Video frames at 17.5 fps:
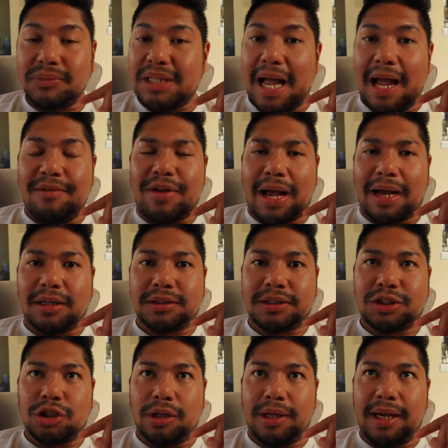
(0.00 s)
i've
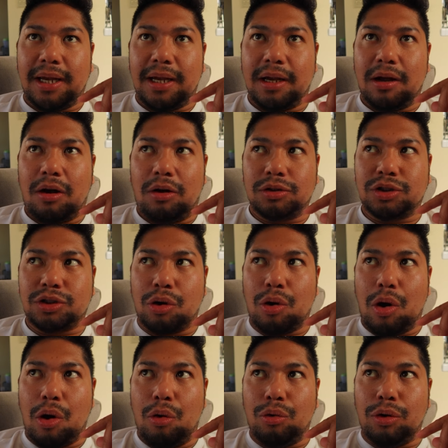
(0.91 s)
actually
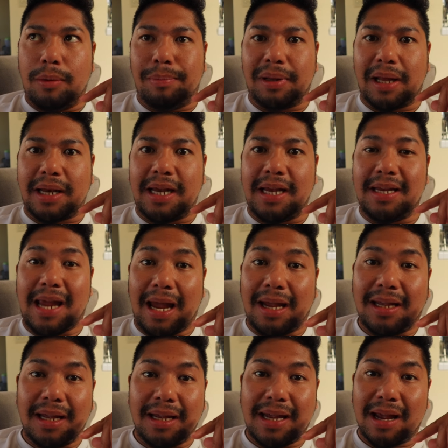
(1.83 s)
also owned plenty
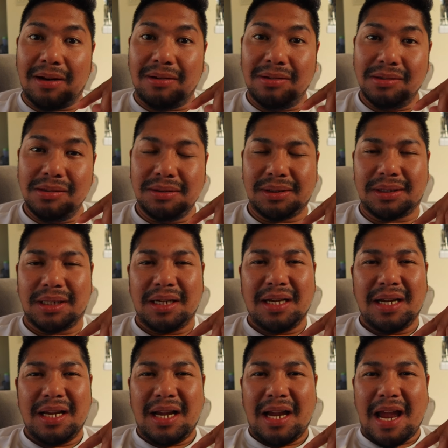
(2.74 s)
yankee candles
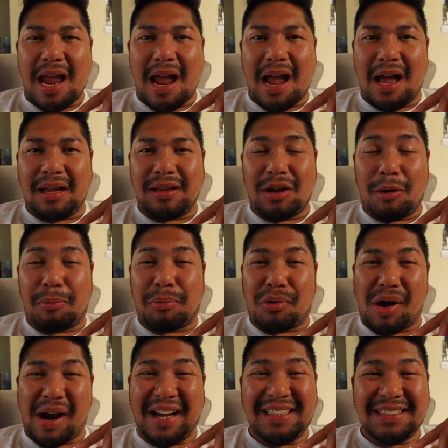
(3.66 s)
and they're
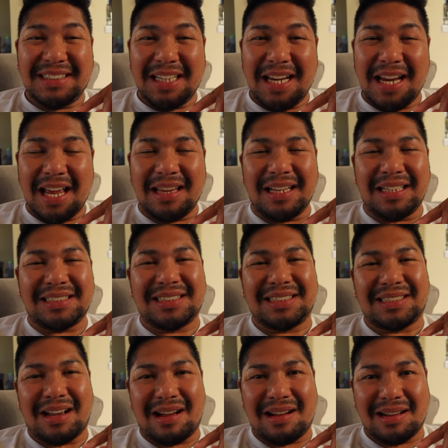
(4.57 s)
pricey and they
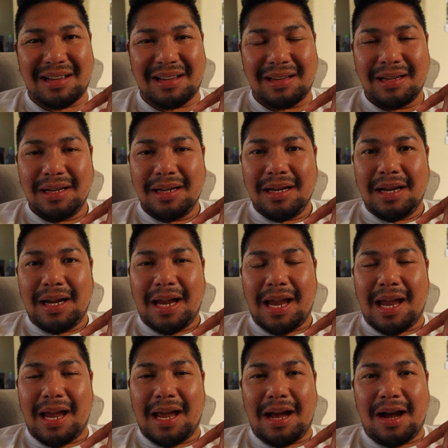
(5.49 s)
suck
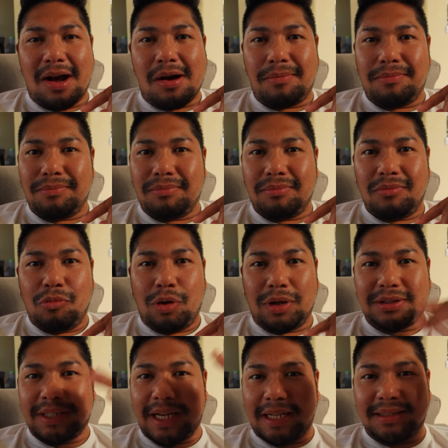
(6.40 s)
um,
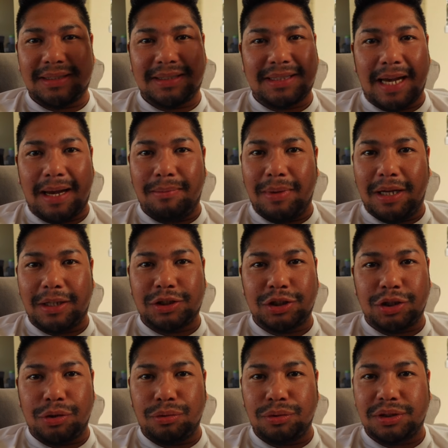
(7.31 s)
once again, same
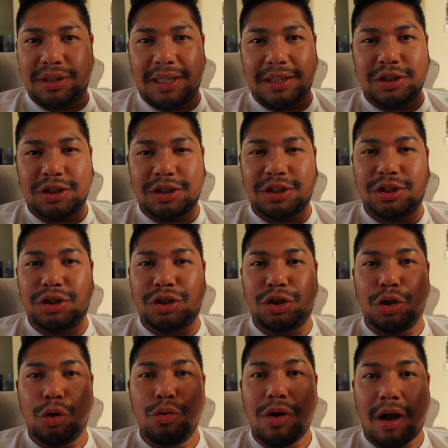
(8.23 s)
issues. They just
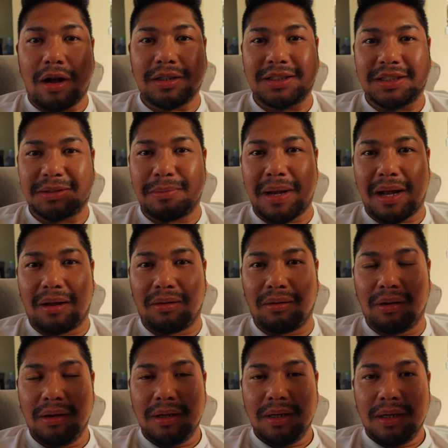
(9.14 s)
do not
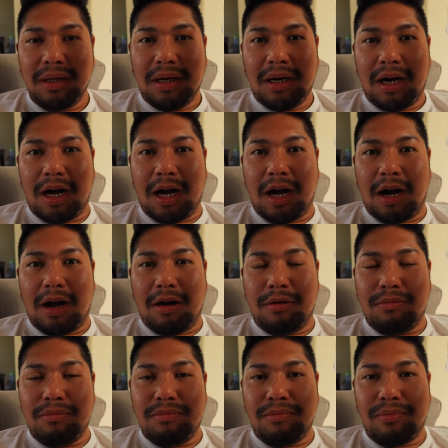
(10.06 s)
smell,
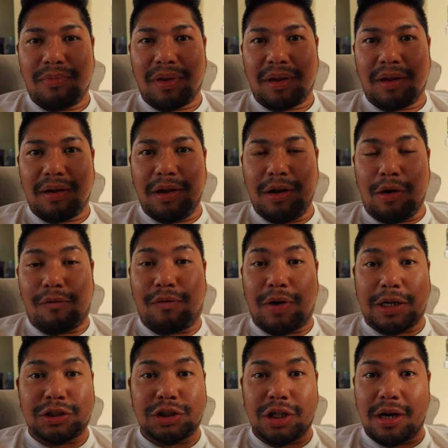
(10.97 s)
um, you know,
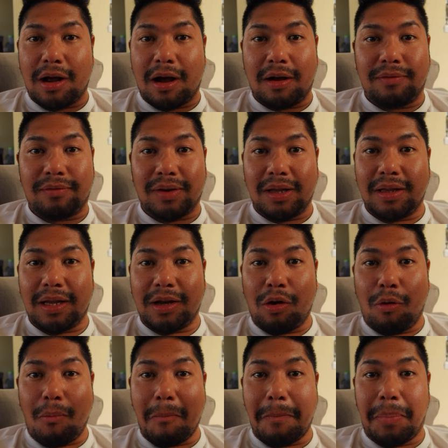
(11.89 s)
fresh enough, and they
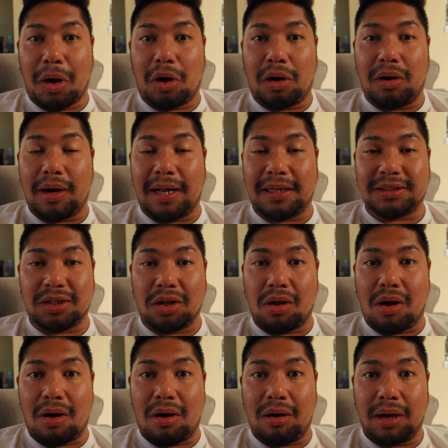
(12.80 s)
don't burn as
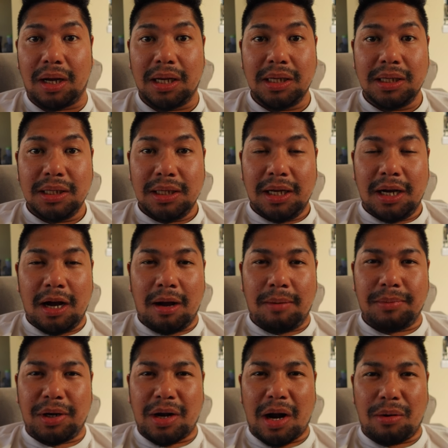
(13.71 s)
long.
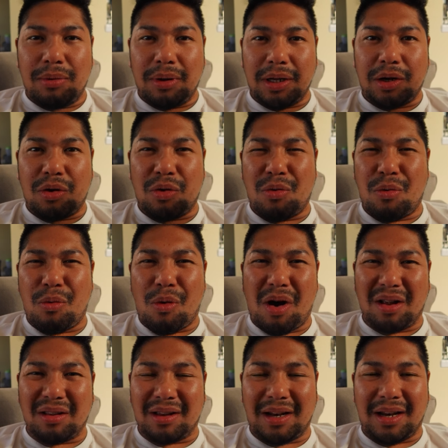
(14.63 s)
Um, they're not really
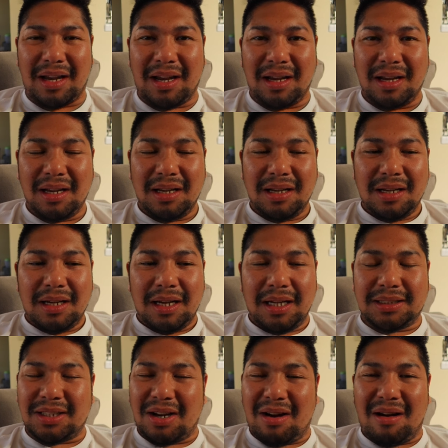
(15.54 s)
quality.
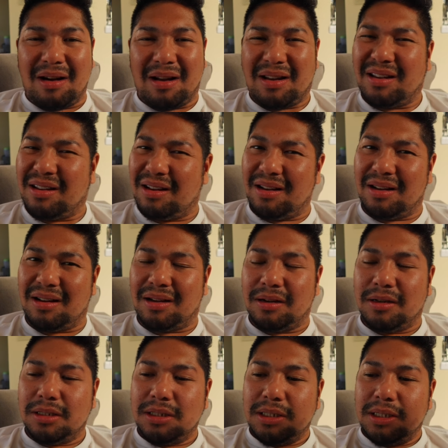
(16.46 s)
It's odd, huh?
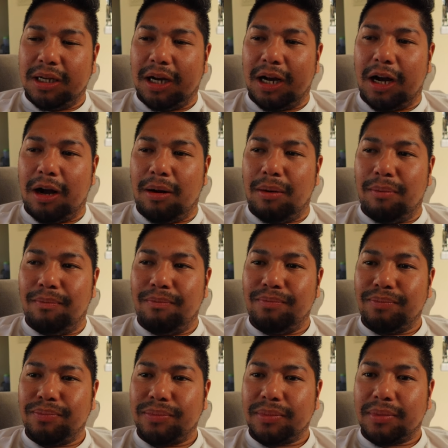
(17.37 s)

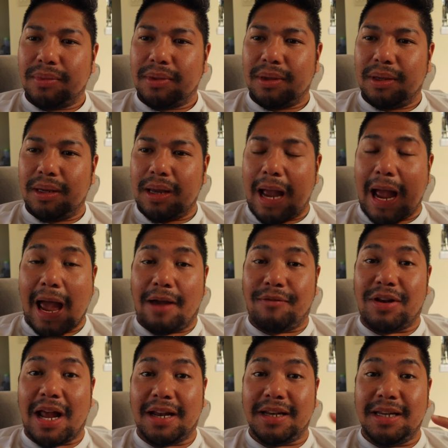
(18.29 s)
Um, I
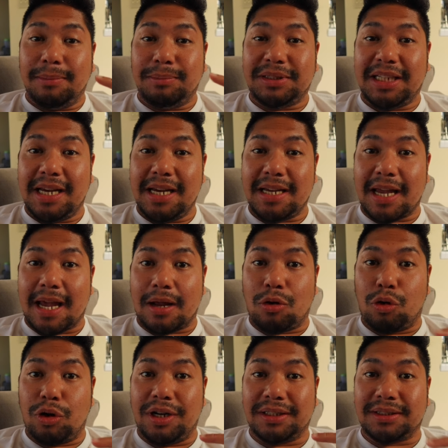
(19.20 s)
haven't had diptyque
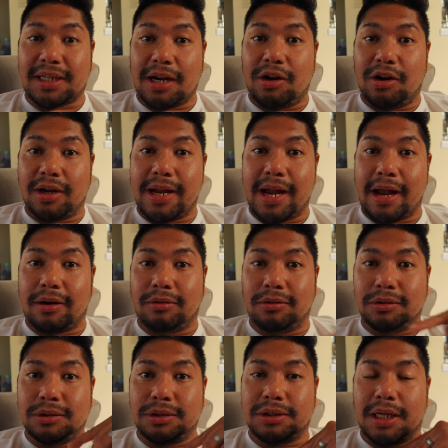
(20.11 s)
yet or designer
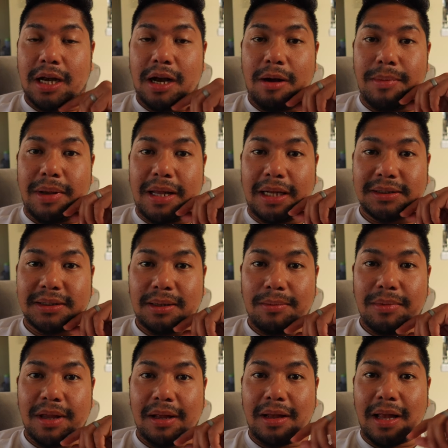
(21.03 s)
candles, um, and that's
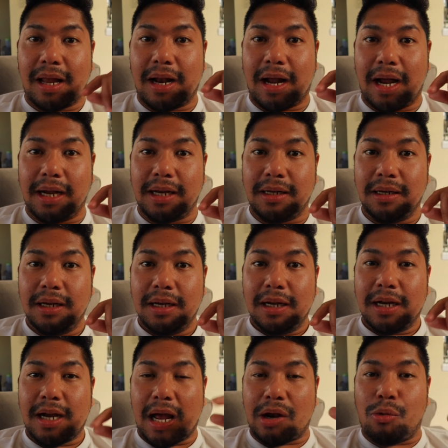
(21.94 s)
something that I
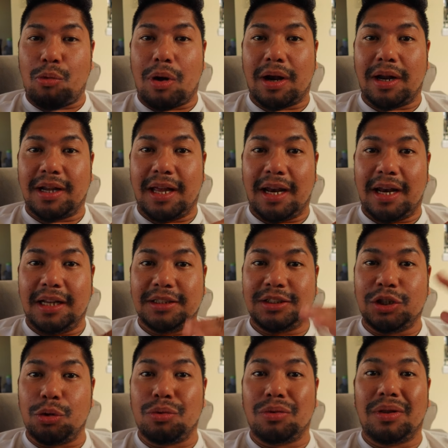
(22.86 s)
kind of want to get
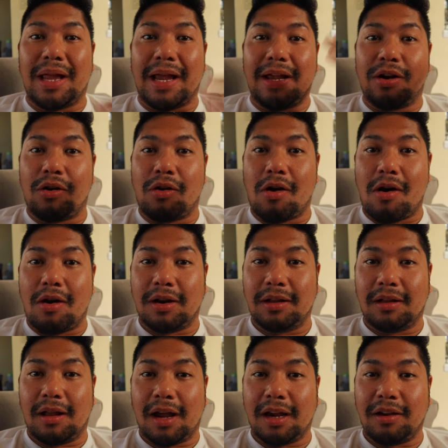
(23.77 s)
into later on
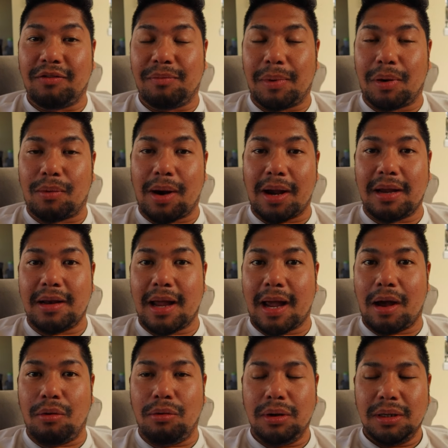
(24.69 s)
in life. But right
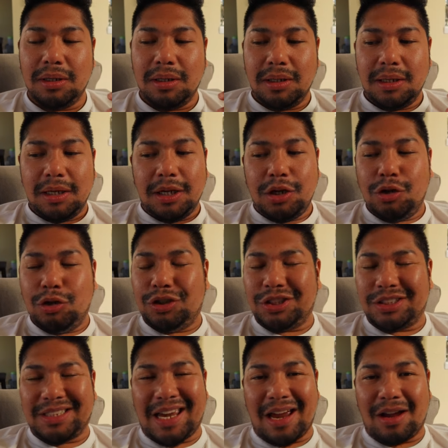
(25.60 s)
now, you
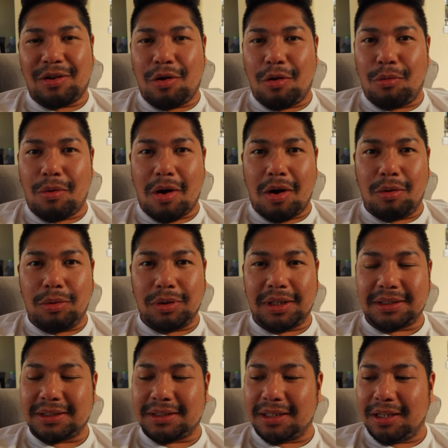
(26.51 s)
just can't go wrong with
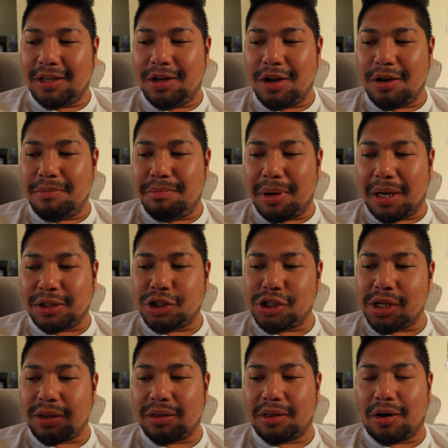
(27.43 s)
this good
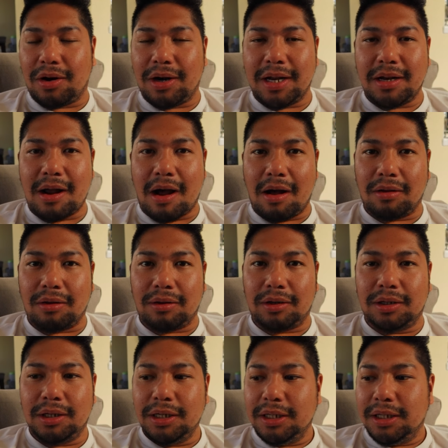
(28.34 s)
budget
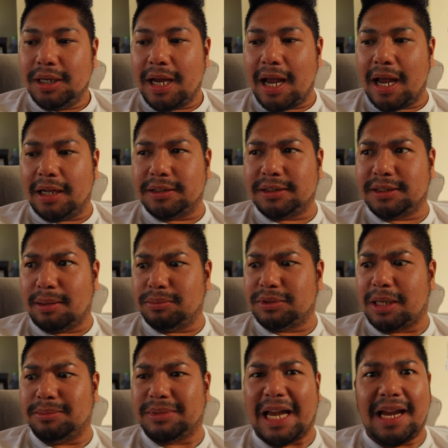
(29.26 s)
$30 and
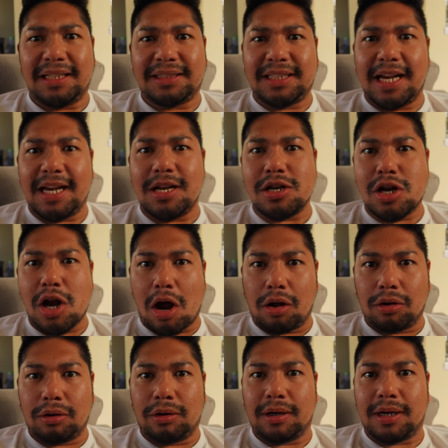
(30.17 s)
sometimes
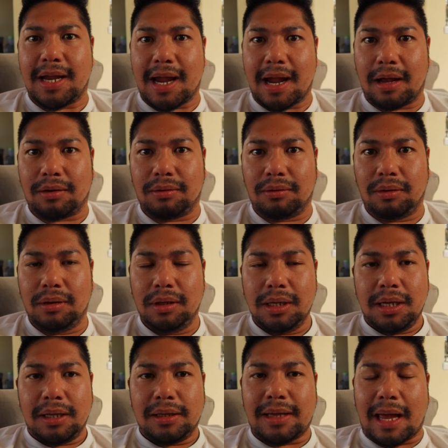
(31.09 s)
$18 candle
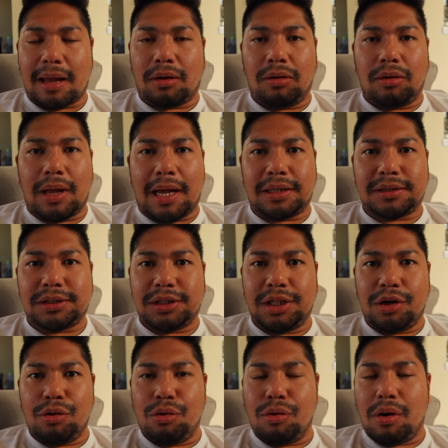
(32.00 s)
that'll
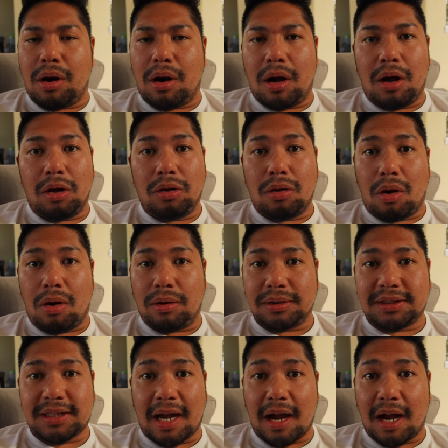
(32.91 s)
last you a
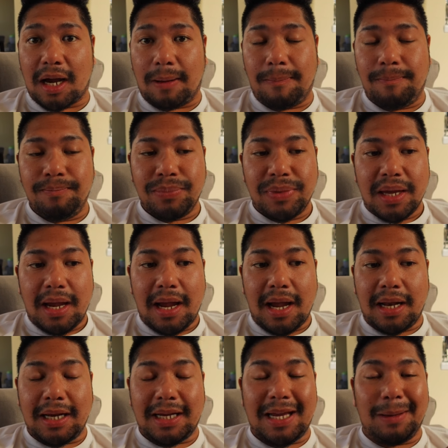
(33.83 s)
long time
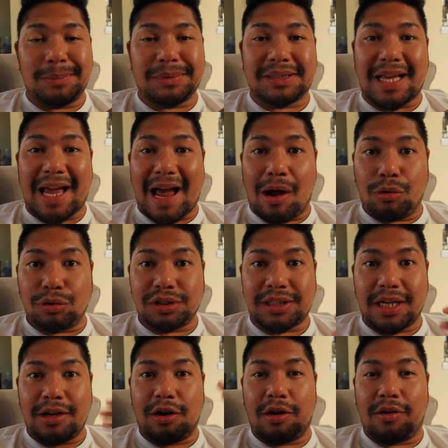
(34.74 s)
and it keeps the
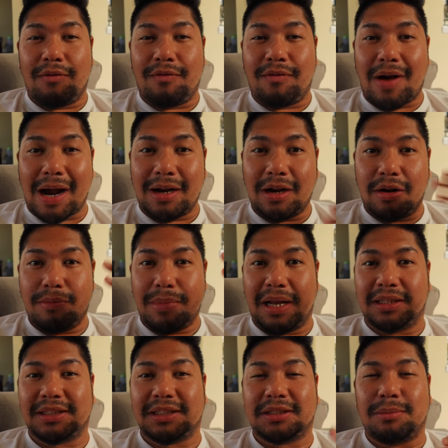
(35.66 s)
house and your
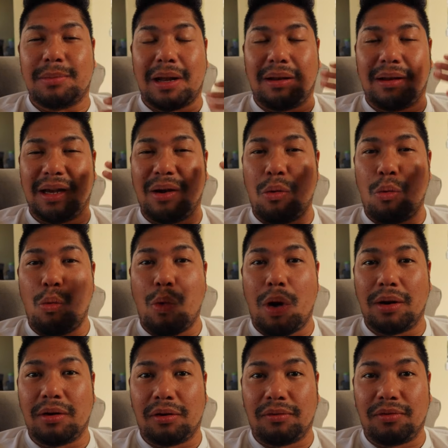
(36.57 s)
environment smelling
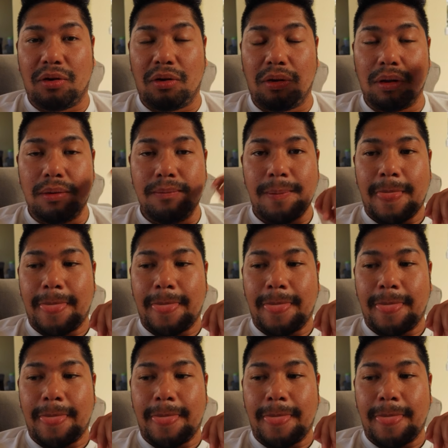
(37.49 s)
wonderful.